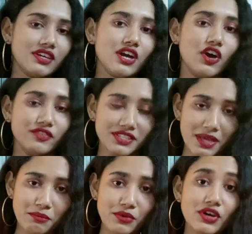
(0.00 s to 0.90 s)
of
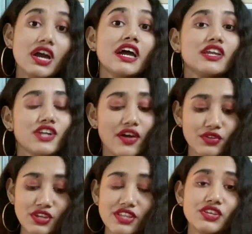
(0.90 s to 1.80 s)
December, rather
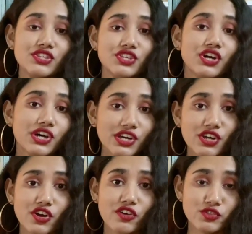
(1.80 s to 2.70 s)
in the year
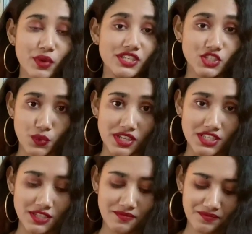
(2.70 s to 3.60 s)
of 2020.